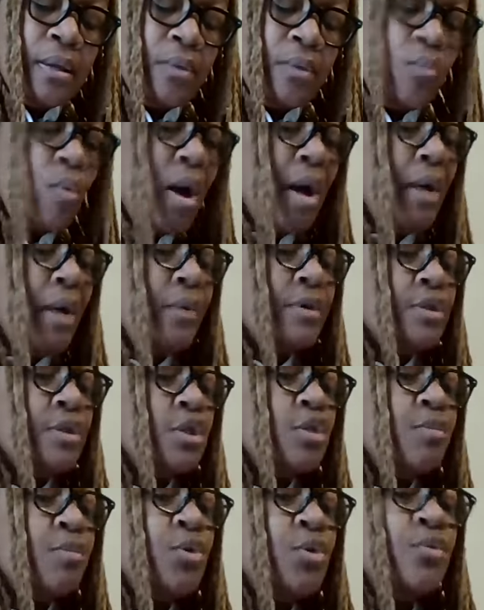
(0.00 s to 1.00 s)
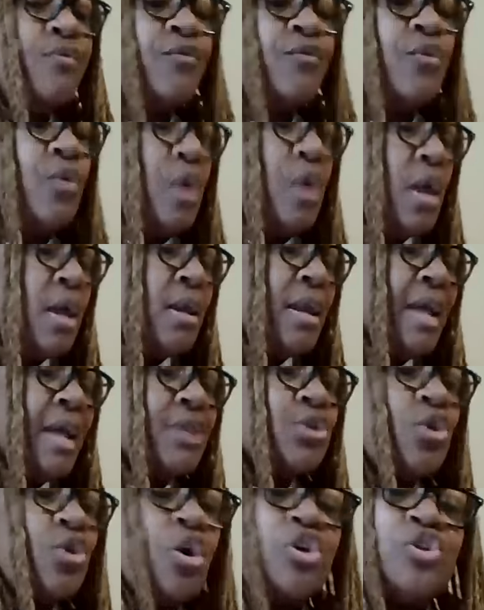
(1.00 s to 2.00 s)
Wow, this is beautiful.
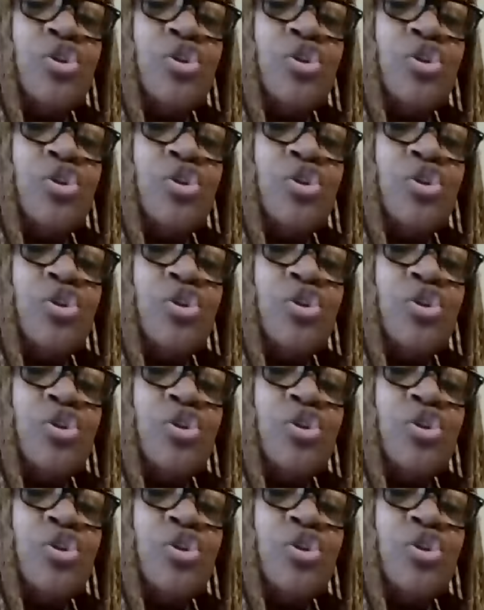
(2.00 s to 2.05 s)
Next card